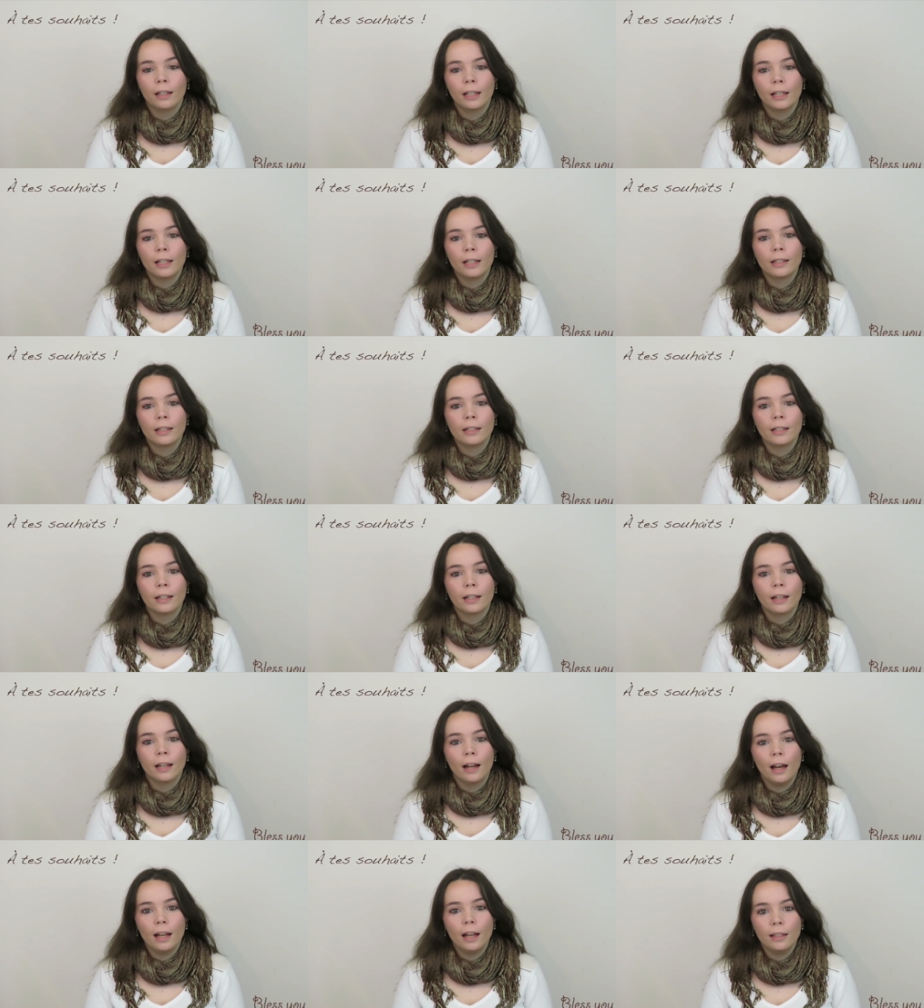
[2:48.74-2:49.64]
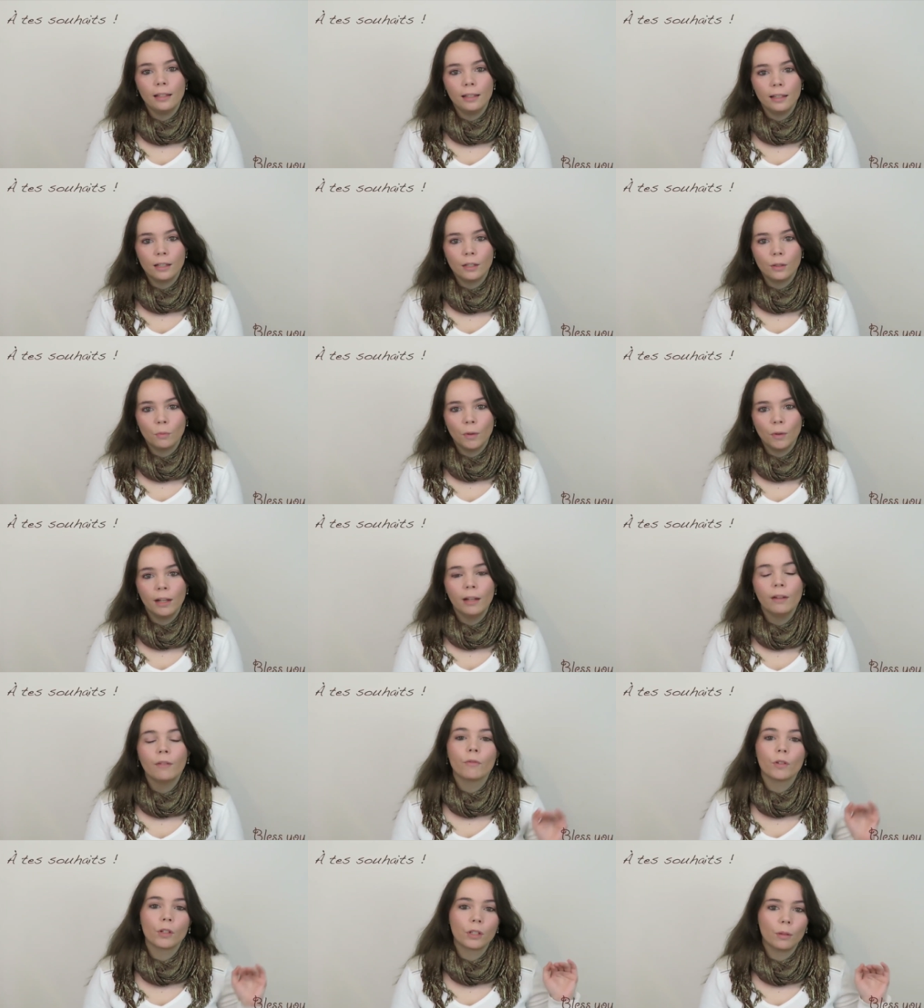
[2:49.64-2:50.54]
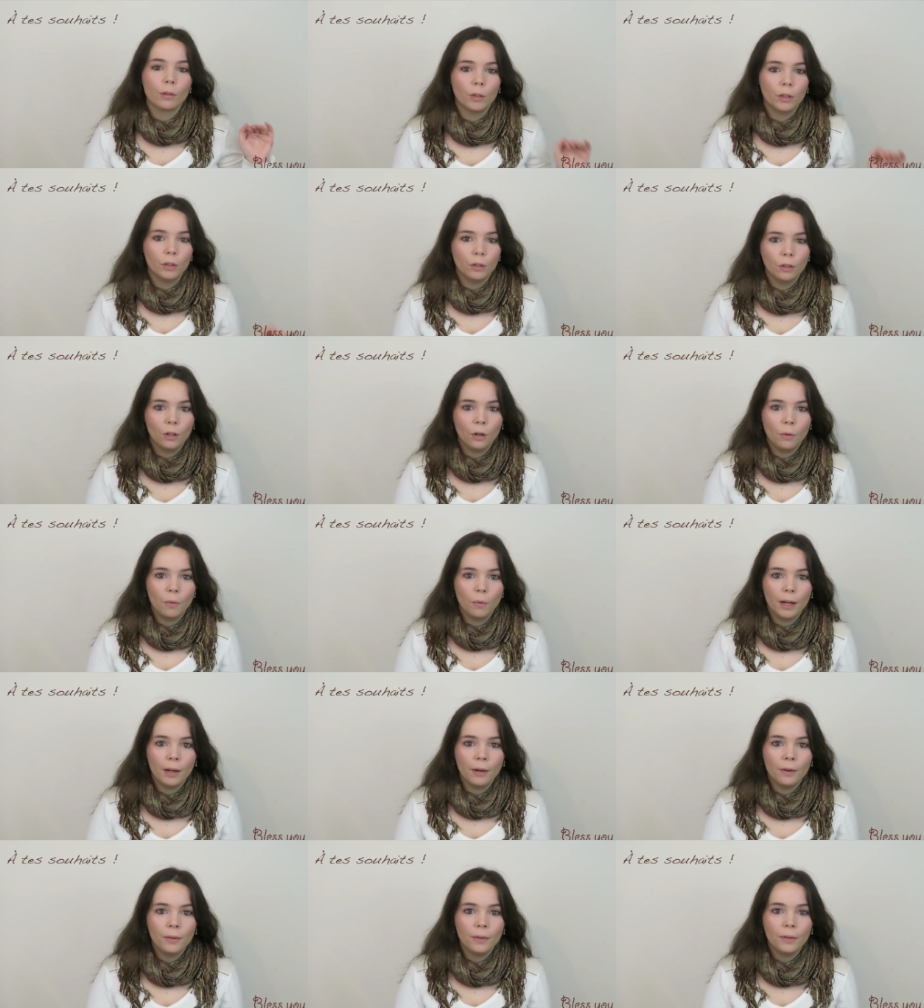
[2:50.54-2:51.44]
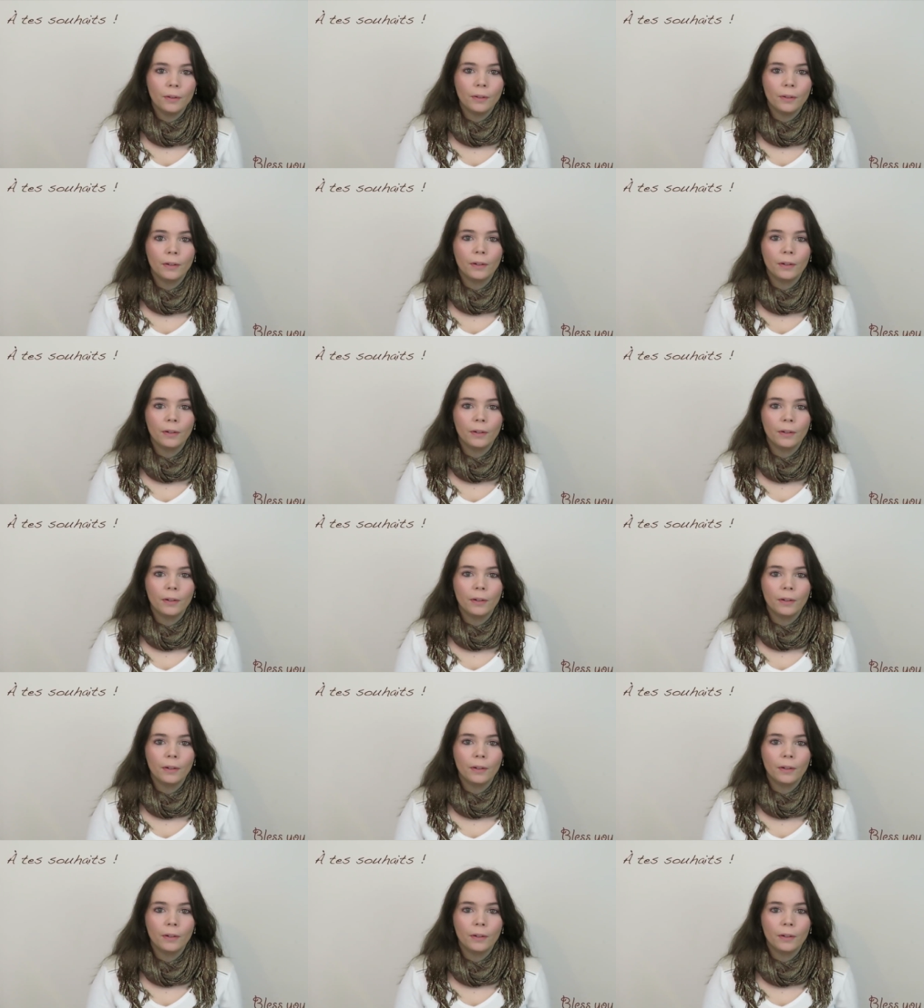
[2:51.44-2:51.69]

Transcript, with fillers: is à tes souhaits for someone you know well,